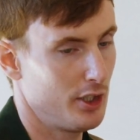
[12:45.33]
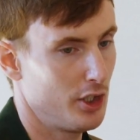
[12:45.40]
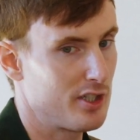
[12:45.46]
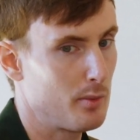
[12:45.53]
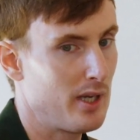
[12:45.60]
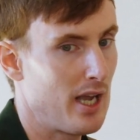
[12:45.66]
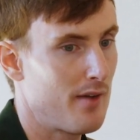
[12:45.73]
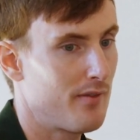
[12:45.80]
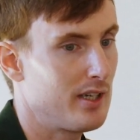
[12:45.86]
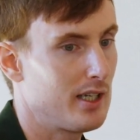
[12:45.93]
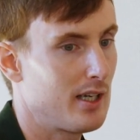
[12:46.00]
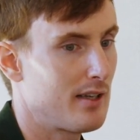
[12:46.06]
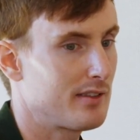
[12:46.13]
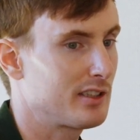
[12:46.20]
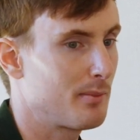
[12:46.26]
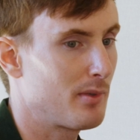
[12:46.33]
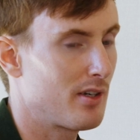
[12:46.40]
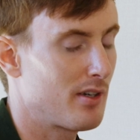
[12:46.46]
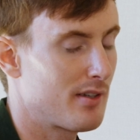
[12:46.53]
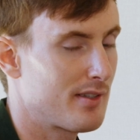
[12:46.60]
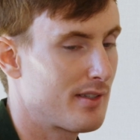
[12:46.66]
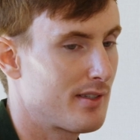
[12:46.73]
do we have any
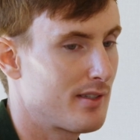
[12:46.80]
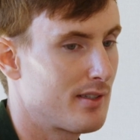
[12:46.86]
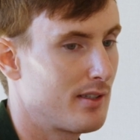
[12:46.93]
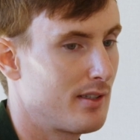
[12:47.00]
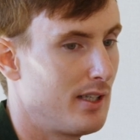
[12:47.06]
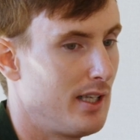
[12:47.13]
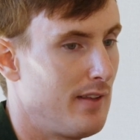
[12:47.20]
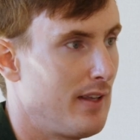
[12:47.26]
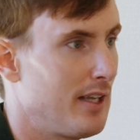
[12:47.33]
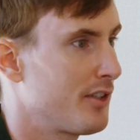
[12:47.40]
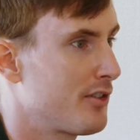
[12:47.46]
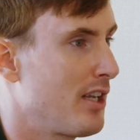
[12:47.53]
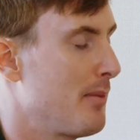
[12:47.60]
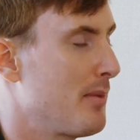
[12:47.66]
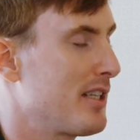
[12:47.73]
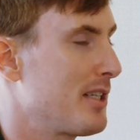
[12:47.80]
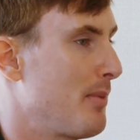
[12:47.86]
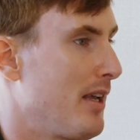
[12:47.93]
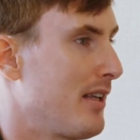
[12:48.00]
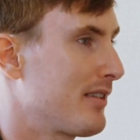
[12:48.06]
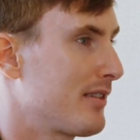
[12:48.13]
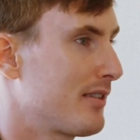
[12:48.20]
customers in the entertainment
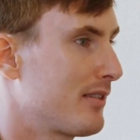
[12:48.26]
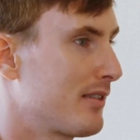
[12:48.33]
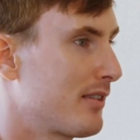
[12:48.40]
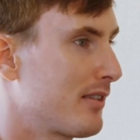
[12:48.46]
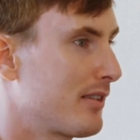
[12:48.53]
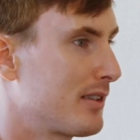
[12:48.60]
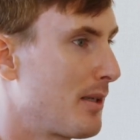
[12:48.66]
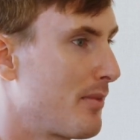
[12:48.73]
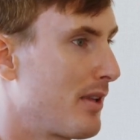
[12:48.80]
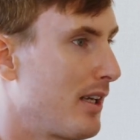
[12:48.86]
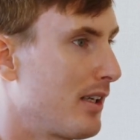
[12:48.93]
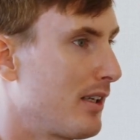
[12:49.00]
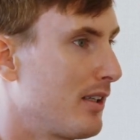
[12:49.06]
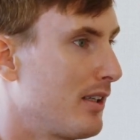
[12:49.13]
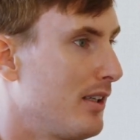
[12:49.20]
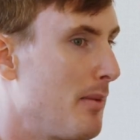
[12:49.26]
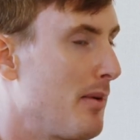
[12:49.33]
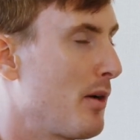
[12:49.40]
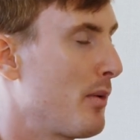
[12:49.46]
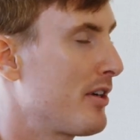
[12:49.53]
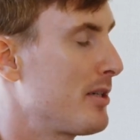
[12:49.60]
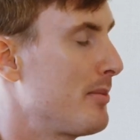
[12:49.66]
space or something? Maybe
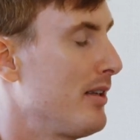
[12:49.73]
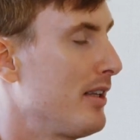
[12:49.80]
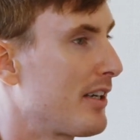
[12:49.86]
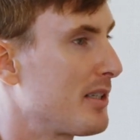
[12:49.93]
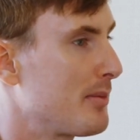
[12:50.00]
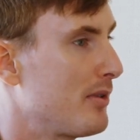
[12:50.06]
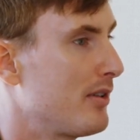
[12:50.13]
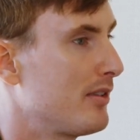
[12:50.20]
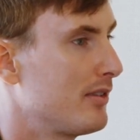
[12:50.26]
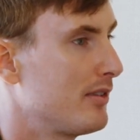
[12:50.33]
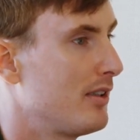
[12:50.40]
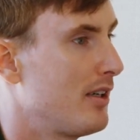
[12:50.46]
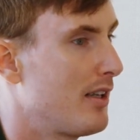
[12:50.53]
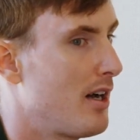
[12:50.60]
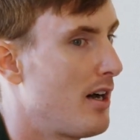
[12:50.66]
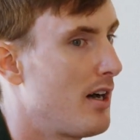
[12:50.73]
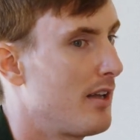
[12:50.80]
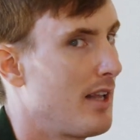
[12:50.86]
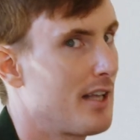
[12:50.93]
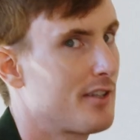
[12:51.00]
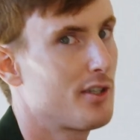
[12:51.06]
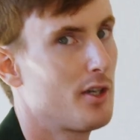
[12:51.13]
I want it to be flexible on
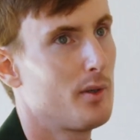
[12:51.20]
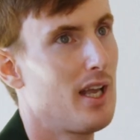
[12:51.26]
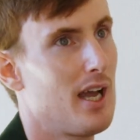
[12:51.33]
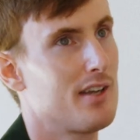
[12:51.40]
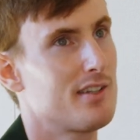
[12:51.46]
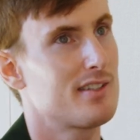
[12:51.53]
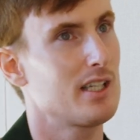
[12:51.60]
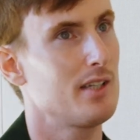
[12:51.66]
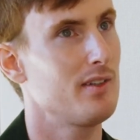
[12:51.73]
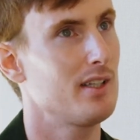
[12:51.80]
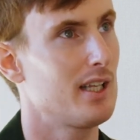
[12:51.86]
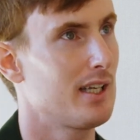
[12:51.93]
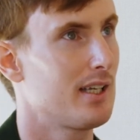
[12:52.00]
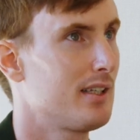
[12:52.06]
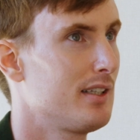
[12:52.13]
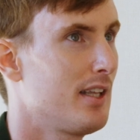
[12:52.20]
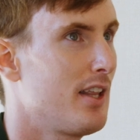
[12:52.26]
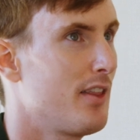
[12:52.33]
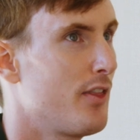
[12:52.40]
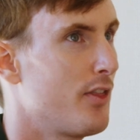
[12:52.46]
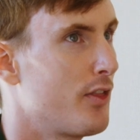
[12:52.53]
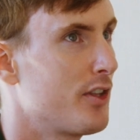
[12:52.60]
that. So I just think of it
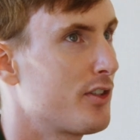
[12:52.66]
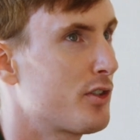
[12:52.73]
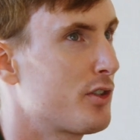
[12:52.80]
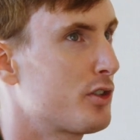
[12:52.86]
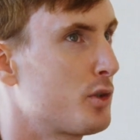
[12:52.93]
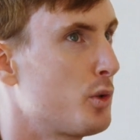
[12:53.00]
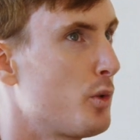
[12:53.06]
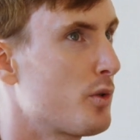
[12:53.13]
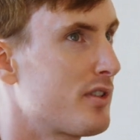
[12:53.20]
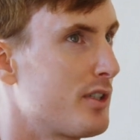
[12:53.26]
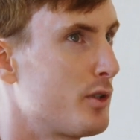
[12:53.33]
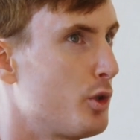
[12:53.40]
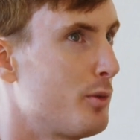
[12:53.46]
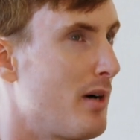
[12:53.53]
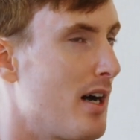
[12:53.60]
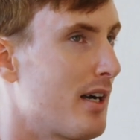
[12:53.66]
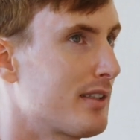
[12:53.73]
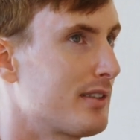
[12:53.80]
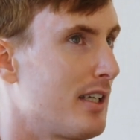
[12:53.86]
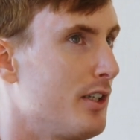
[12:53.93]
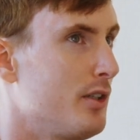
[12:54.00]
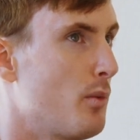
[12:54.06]
these are just tools in the
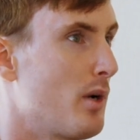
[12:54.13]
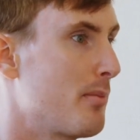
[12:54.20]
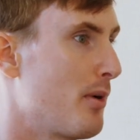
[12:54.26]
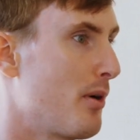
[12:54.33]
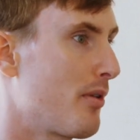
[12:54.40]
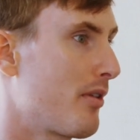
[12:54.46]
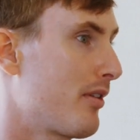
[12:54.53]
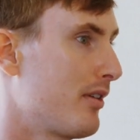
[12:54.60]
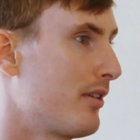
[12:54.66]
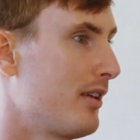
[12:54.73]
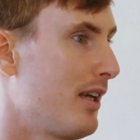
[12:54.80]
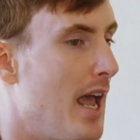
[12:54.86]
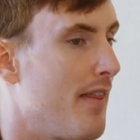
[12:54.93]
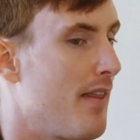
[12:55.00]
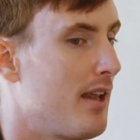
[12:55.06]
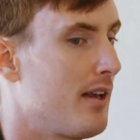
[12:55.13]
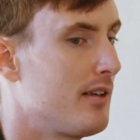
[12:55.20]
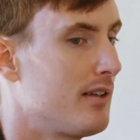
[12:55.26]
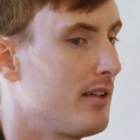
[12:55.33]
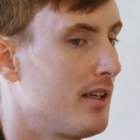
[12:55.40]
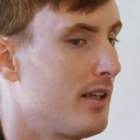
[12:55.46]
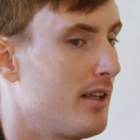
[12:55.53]
toolbox, and you want both. And
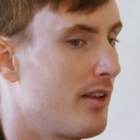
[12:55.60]
then